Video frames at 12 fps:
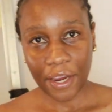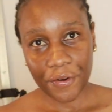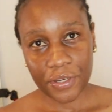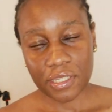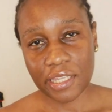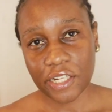
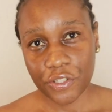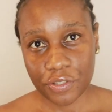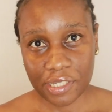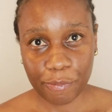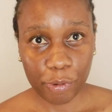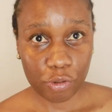areas that you're
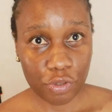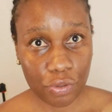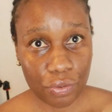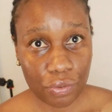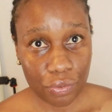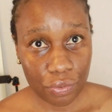supposed
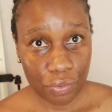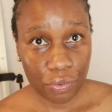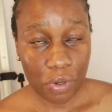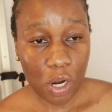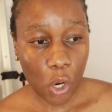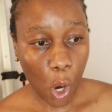
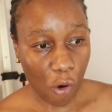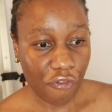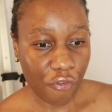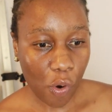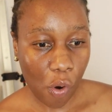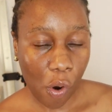to go
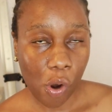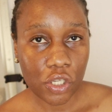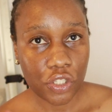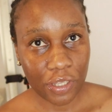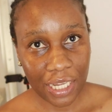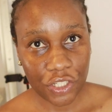for
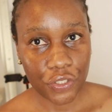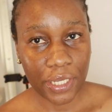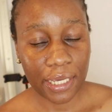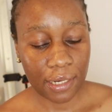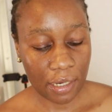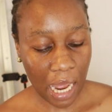so that you
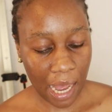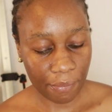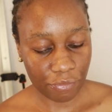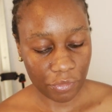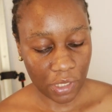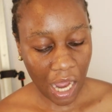can
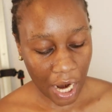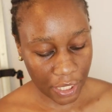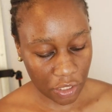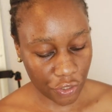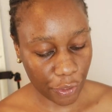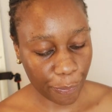
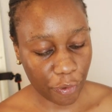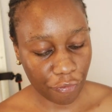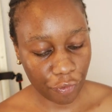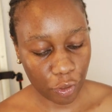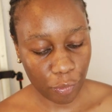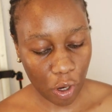harness your
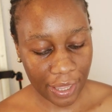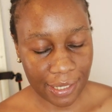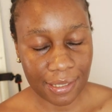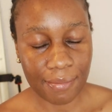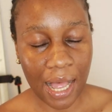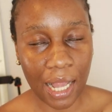perfume or the
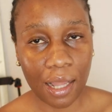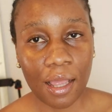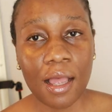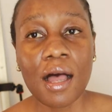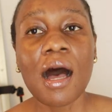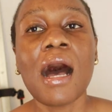
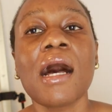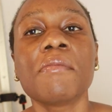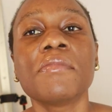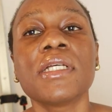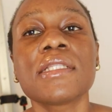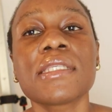smell,
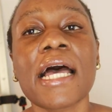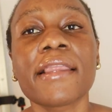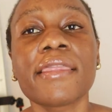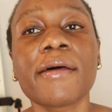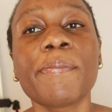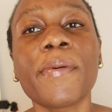it's
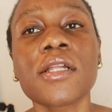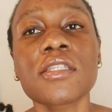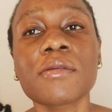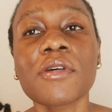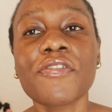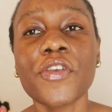at the
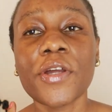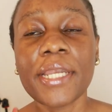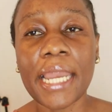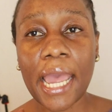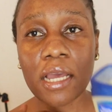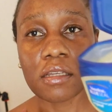bottom of your
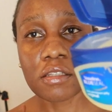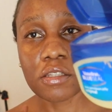neck.